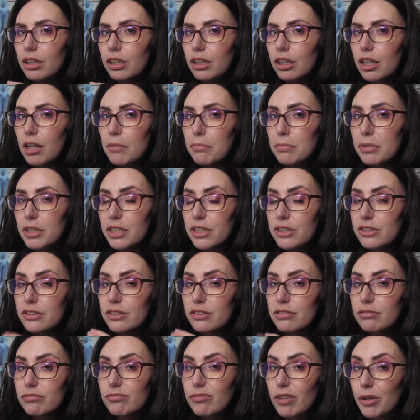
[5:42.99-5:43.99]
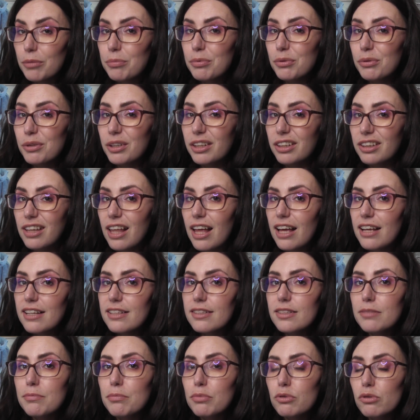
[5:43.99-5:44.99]
companies are putting
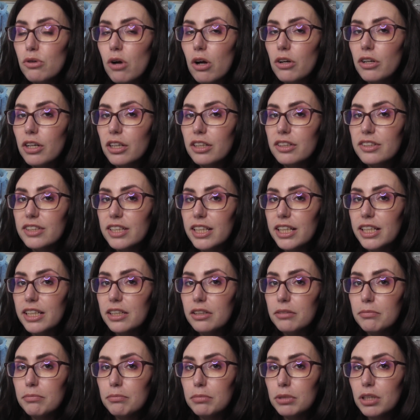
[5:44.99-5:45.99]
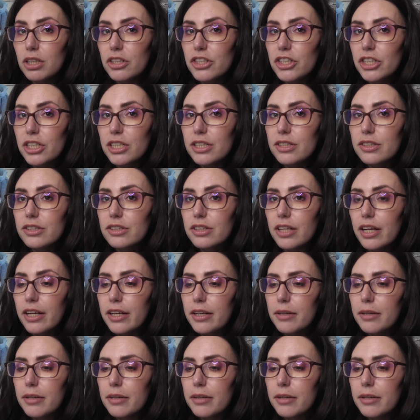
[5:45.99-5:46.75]
less product in blushes.